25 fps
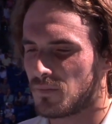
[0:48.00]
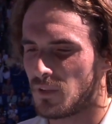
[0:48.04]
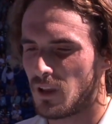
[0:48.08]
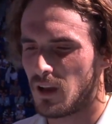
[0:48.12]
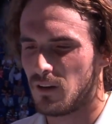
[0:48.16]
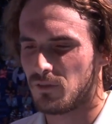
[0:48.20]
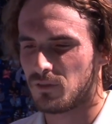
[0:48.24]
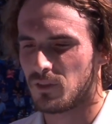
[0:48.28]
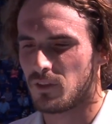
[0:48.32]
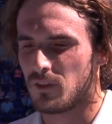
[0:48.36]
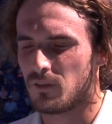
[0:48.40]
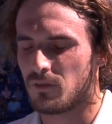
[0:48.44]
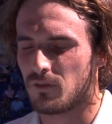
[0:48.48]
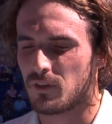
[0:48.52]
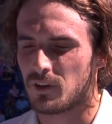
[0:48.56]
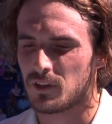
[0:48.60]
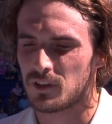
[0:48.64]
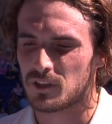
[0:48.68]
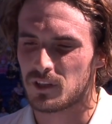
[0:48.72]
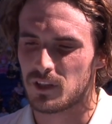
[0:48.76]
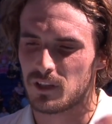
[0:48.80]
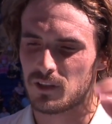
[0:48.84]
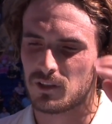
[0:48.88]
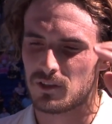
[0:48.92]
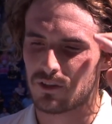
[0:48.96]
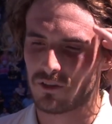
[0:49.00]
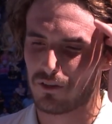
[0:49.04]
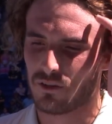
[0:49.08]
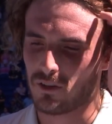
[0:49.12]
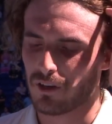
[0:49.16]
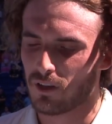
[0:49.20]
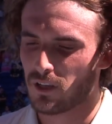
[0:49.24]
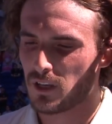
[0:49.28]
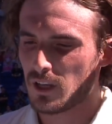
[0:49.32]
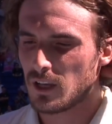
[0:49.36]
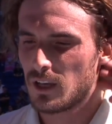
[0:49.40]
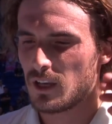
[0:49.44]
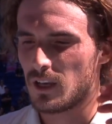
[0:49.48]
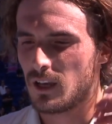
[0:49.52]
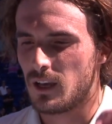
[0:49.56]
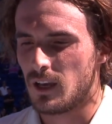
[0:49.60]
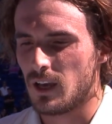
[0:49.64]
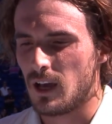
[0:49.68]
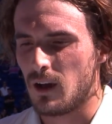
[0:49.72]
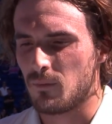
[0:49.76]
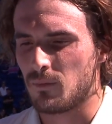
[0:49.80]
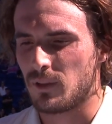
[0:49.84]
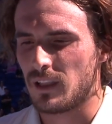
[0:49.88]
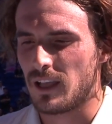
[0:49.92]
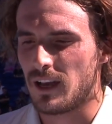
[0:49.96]
after the first set, so
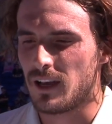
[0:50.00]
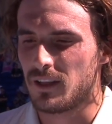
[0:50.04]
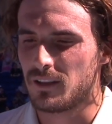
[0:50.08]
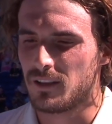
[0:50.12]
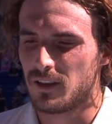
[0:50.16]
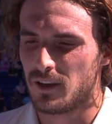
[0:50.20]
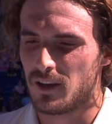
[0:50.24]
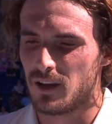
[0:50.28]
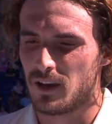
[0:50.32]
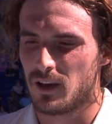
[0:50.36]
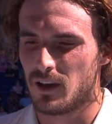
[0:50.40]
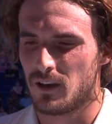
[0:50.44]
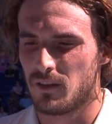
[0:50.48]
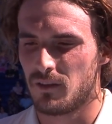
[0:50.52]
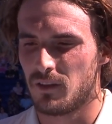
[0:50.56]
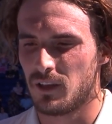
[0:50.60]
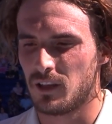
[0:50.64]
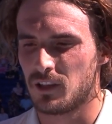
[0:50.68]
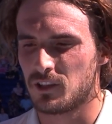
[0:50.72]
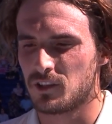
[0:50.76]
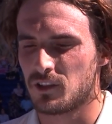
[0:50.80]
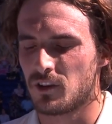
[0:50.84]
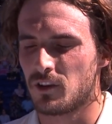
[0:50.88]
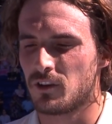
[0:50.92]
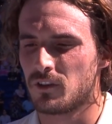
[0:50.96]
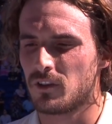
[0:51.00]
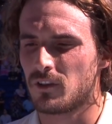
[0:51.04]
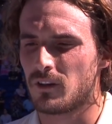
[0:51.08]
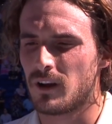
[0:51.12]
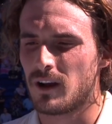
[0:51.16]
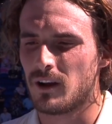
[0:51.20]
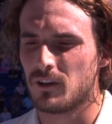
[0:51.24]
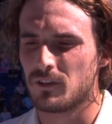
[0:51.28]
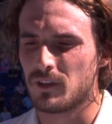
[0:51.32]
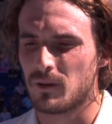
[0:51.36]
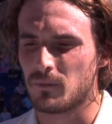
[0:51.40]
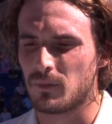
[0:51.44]
I'm glad things turned around.